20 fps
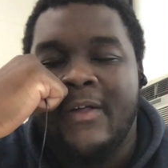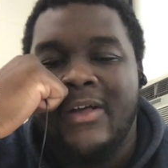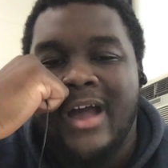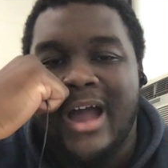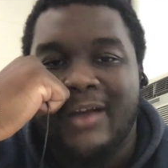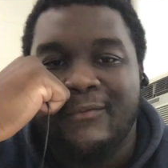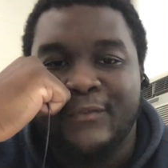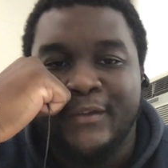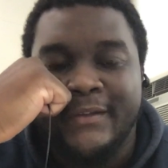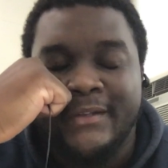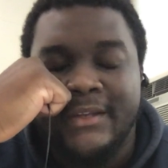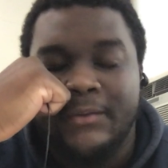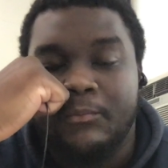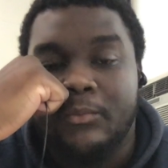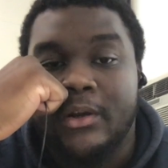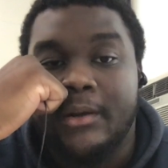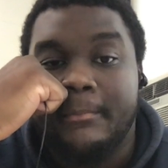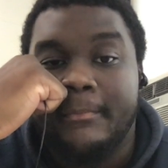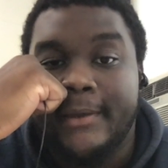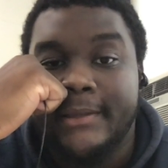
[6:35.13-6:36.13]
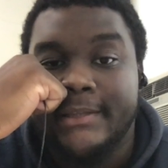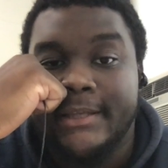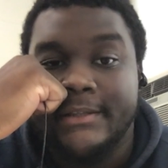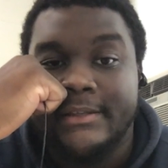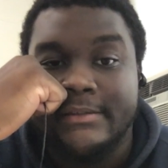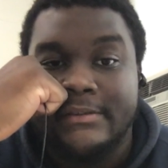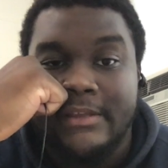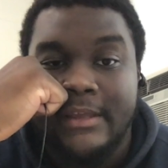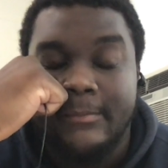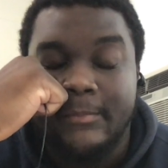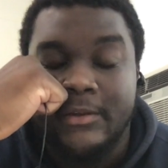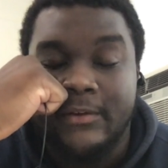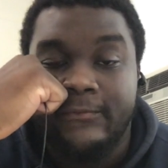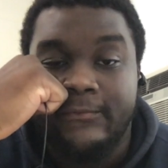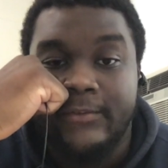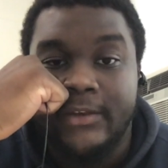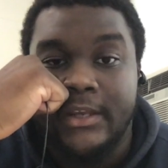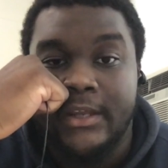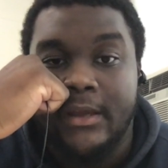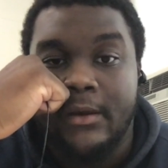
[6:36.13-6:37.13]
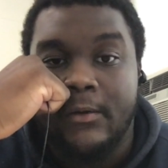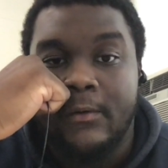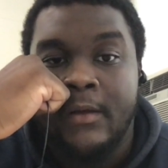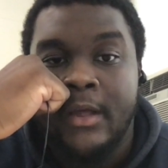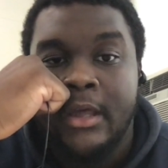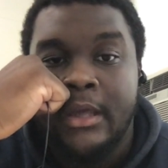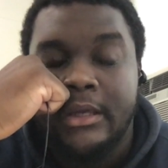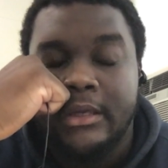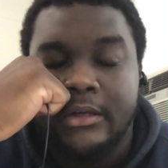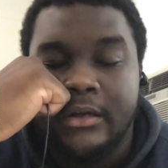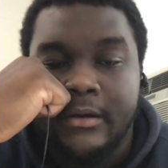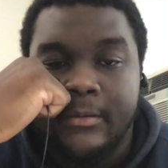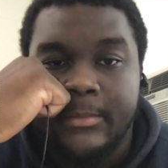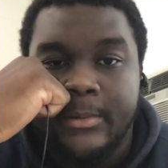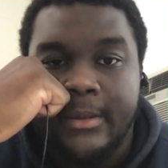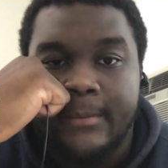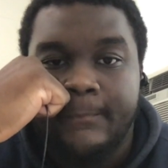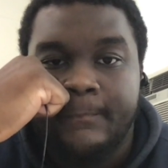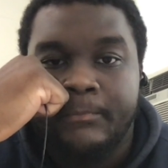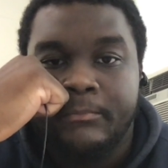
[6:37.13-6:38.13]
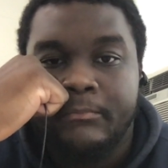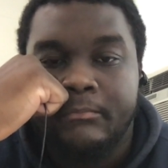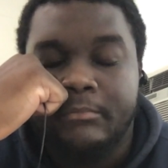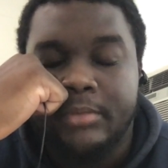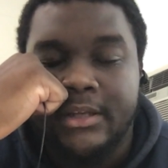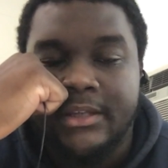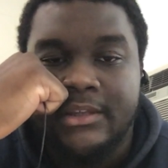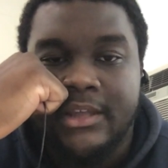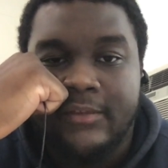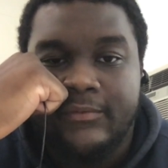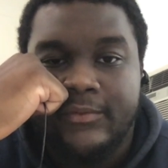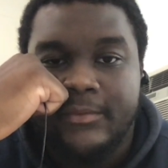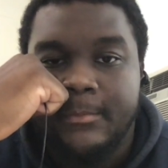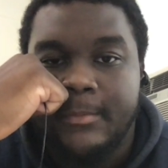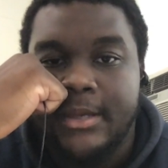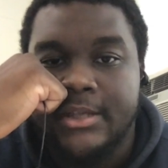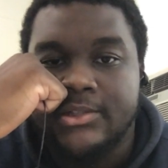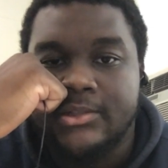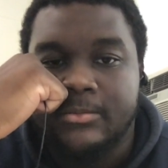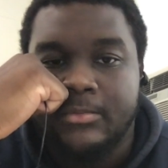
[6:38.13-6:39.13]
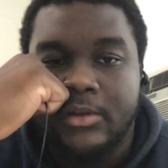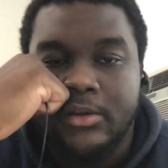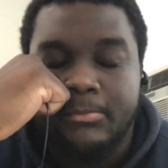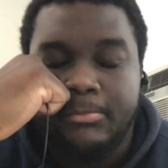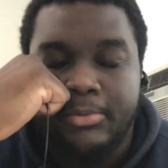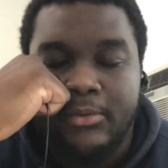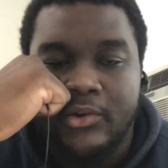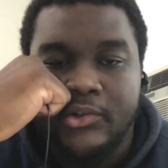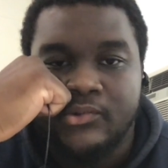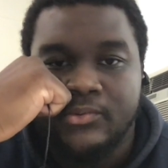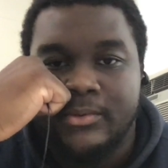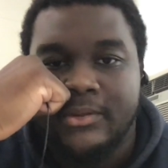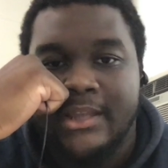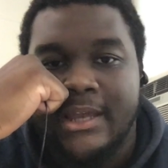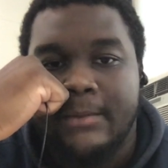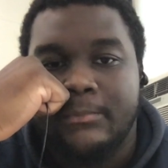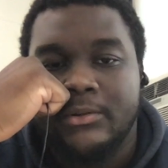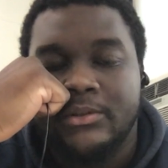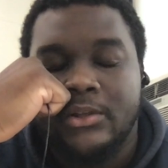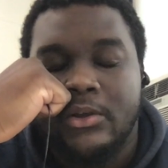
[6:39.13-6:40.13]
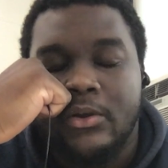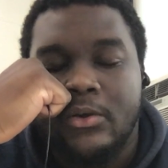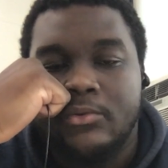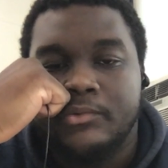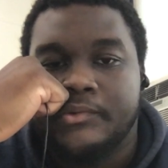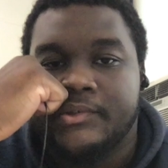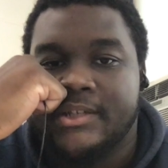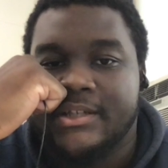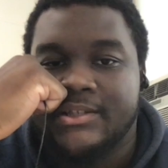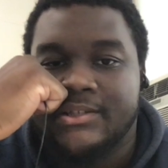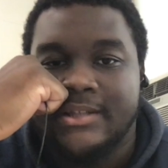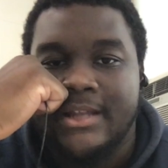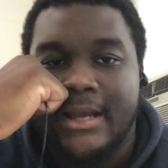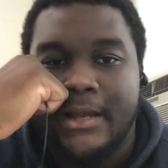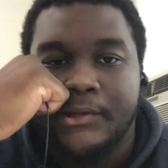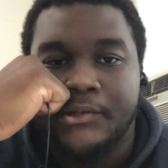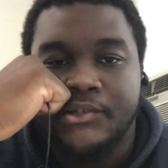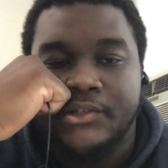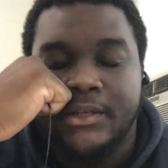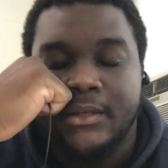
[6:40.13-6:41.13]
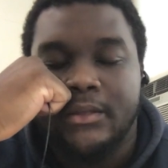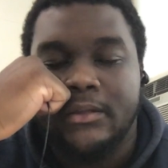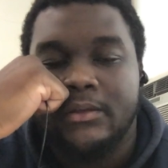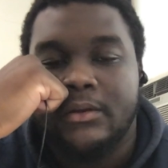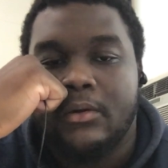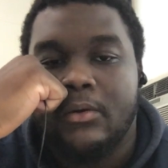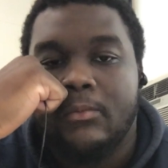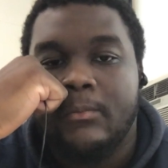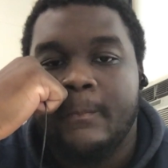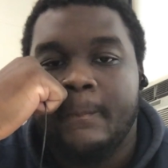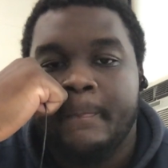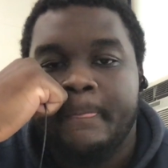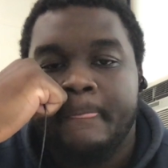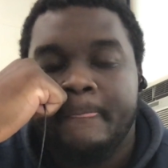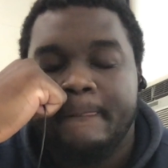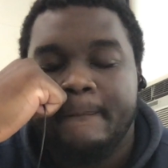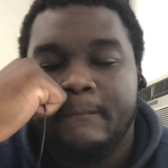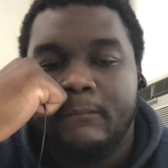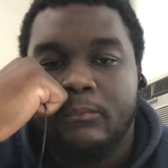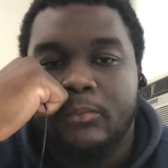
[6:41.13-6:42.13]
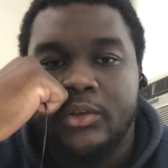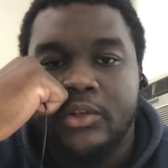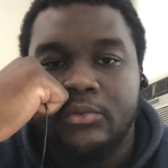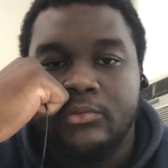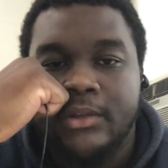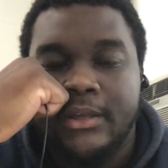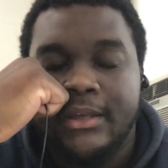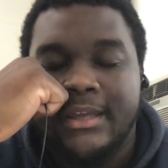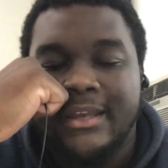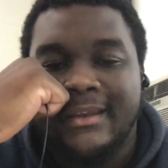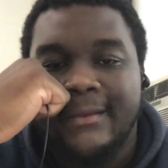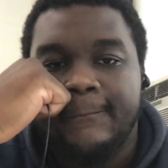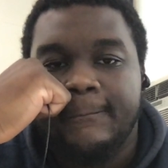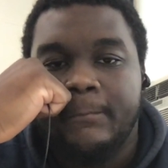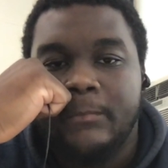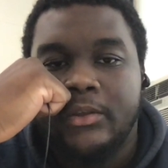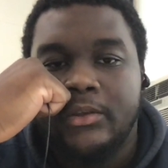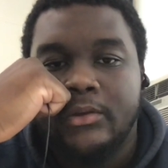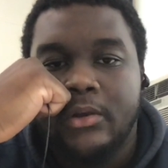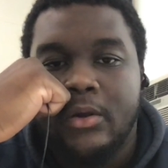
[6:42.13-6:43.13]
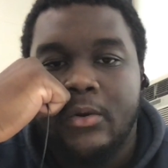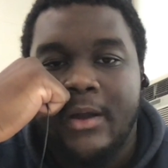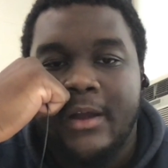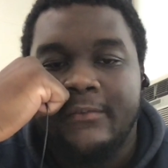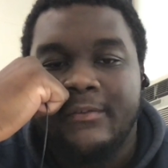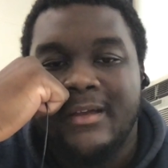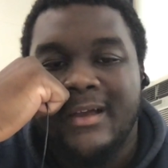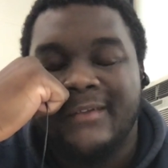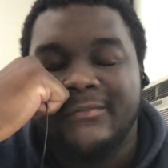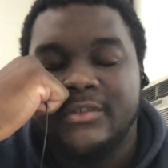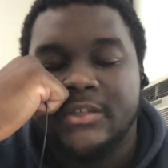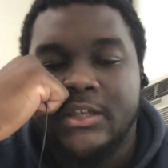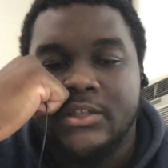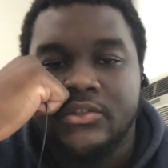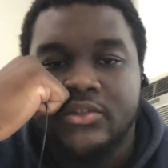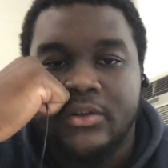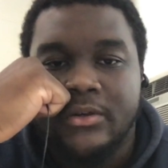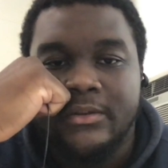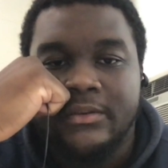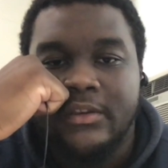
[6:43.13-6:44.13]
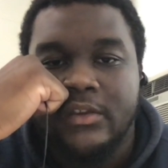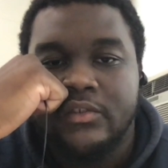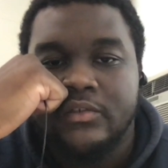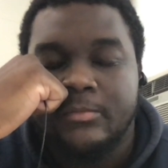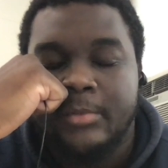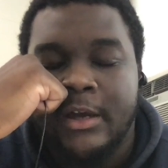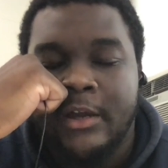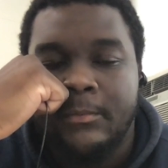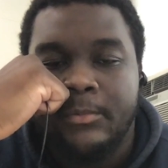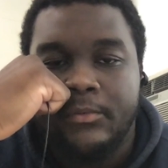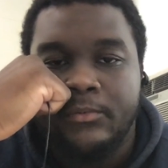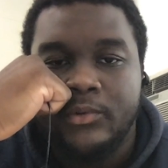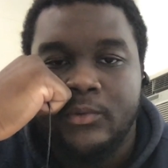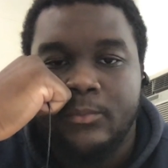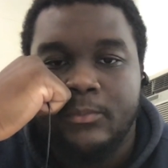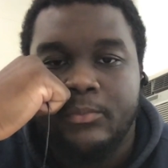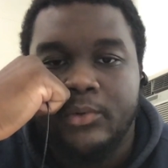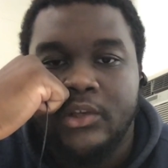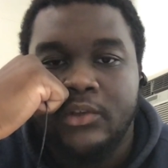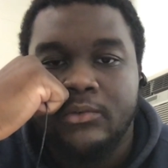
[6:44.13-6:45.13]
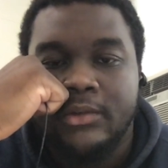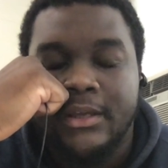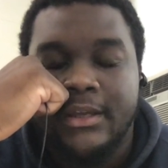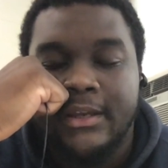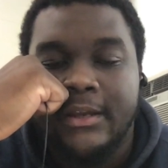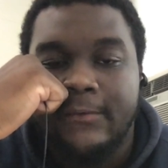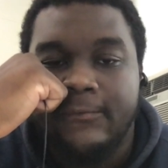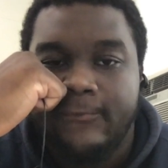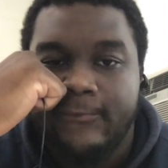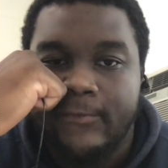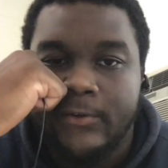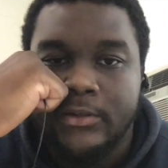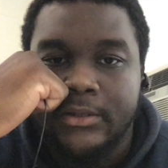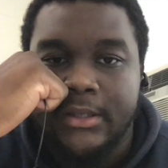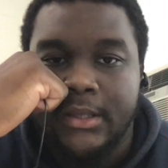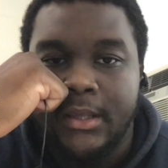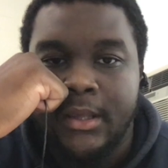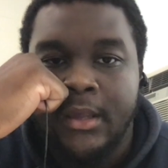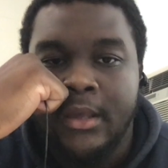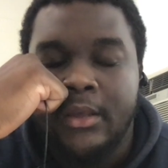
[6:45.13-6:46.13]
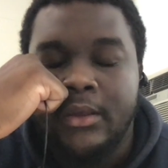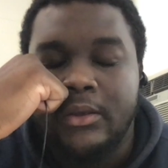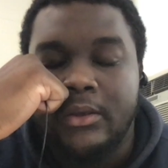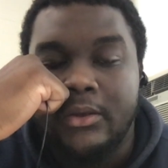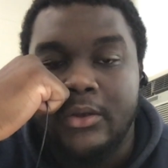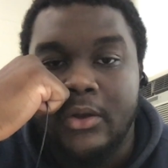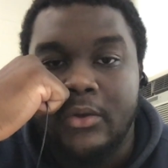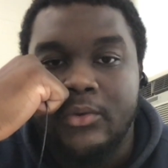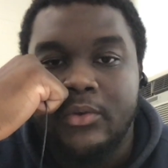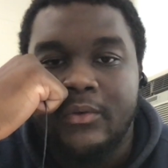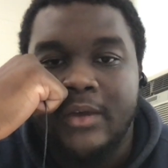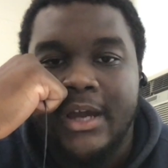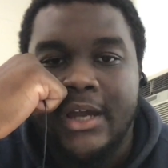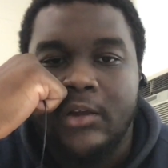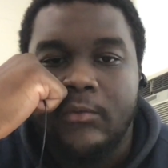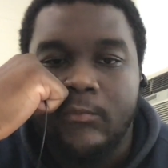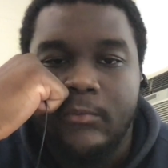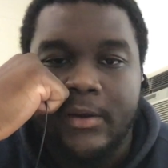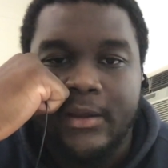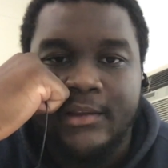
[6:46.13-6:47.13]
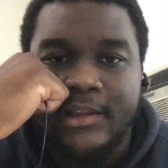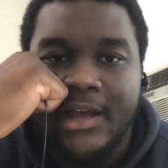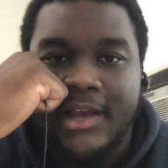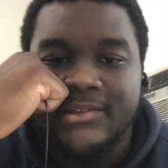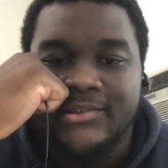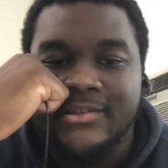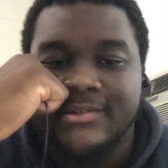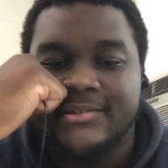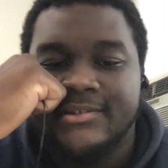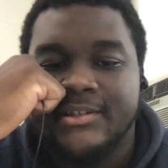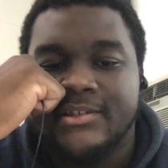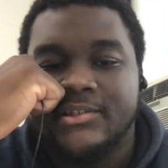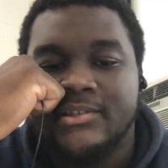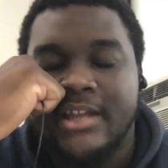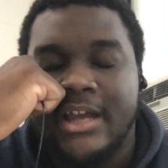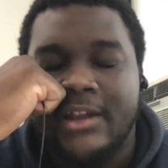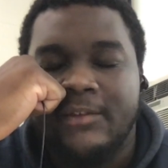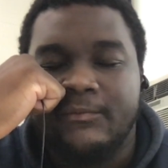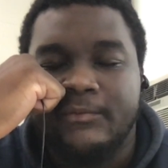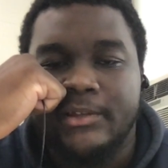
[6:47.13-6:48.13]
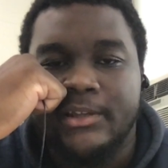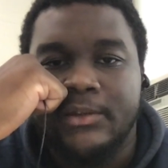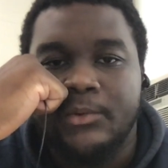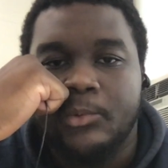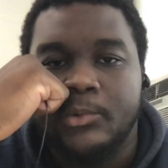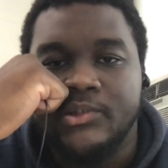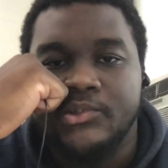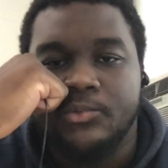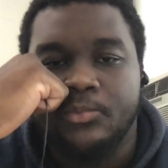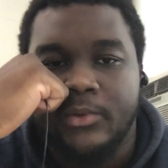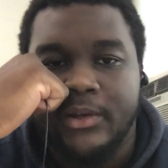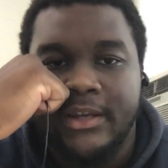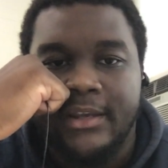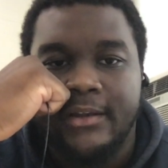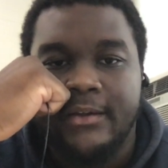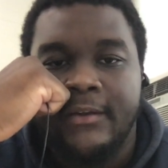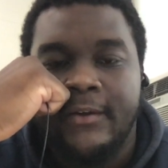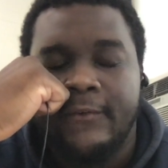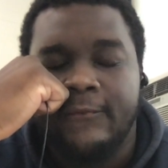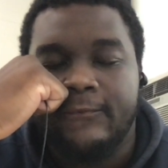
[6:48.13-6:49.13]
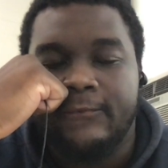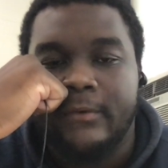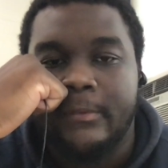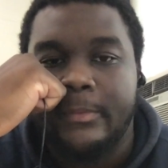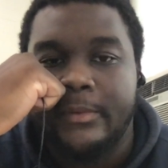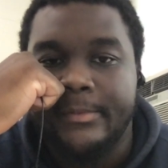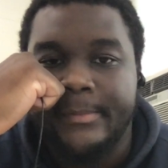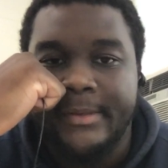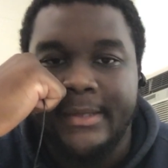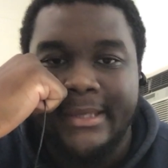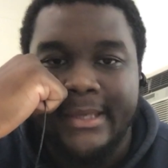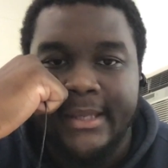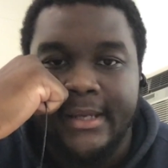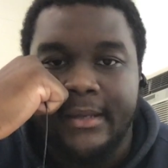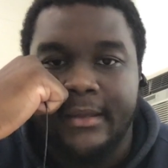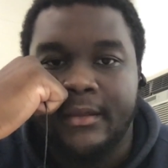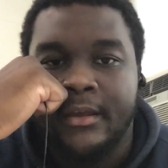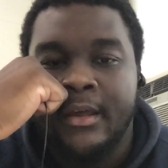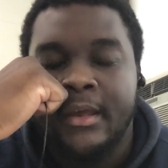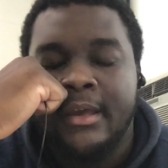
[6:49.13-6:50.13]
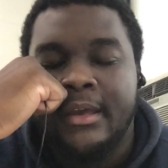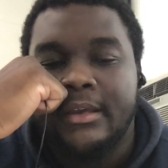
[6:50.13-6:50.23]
I really didn't want to make that the theme of the video. You know what I mean? But he definitely made some good points with that. But the whole 6ix9ine shit, you know, when you look at it, you know, I've said certain things about it, but when you look at it fully, you know, you kind of realize that 6ix9ine really wasn't with it from the beginning.